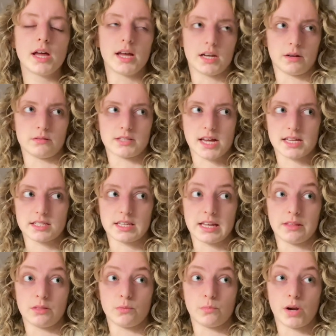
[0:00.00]
I was
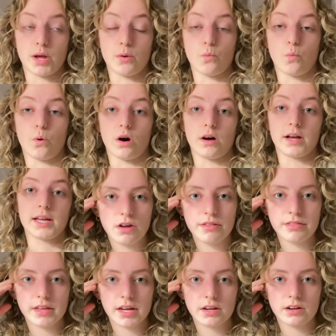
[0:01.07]
asking them like why.
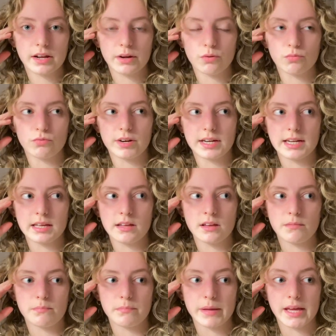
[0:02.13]
Nothing like
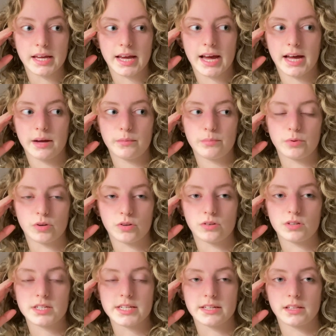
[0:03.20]
really big
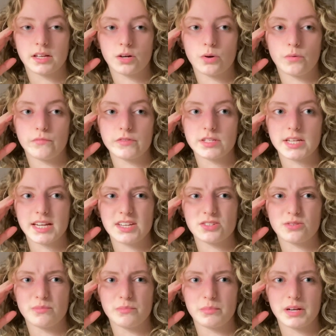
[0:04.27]
happened in that
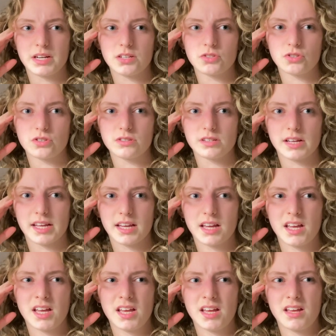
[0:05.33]
conversation, but it's just like,
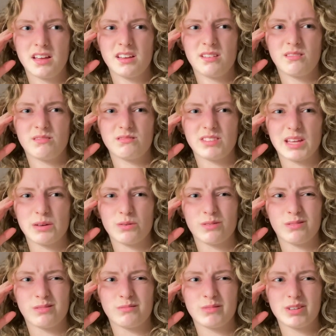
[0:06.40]
they were
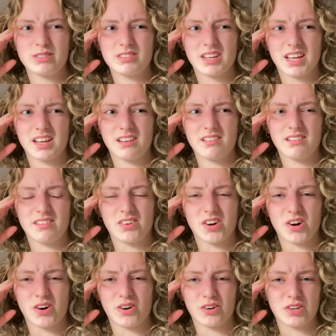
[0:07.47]
almost like
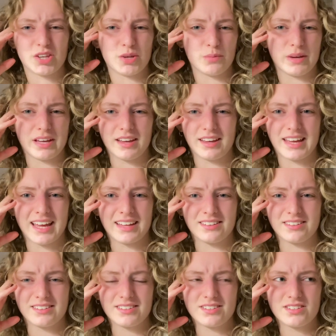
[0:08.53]
arguing
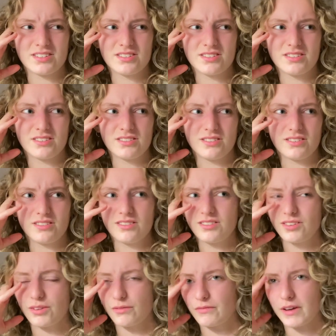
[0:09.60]
against
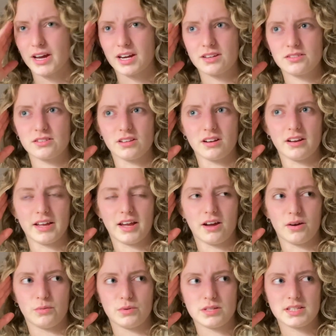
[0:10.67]
the fact that like
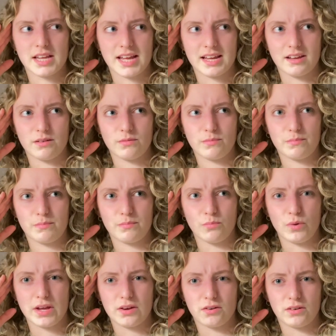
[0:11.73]
I was saying
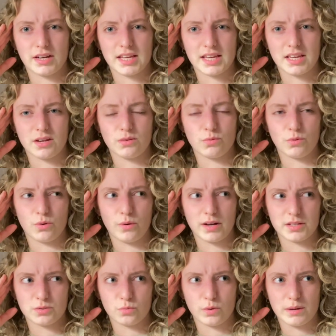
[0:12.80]
we aren't equal
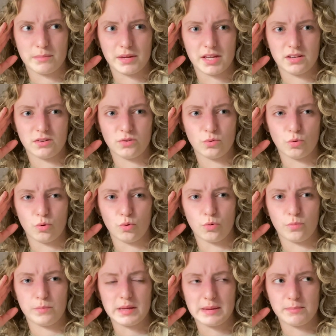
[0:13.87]
as women, or
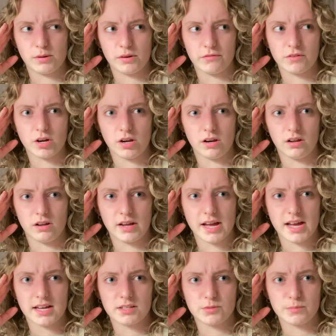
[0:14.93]
people of colour,
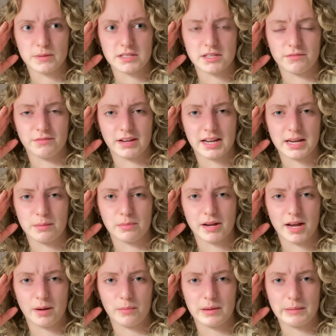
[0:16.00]
specifically
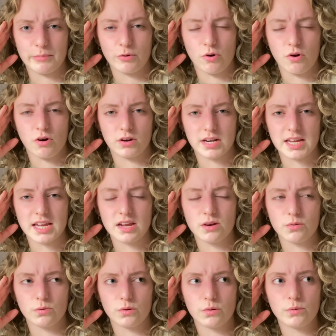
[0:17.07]
black people, aren't
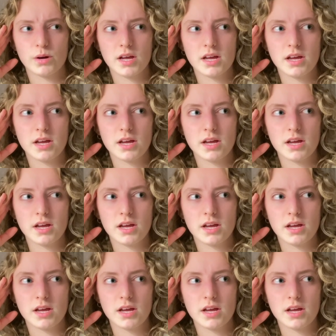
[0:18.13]
equal.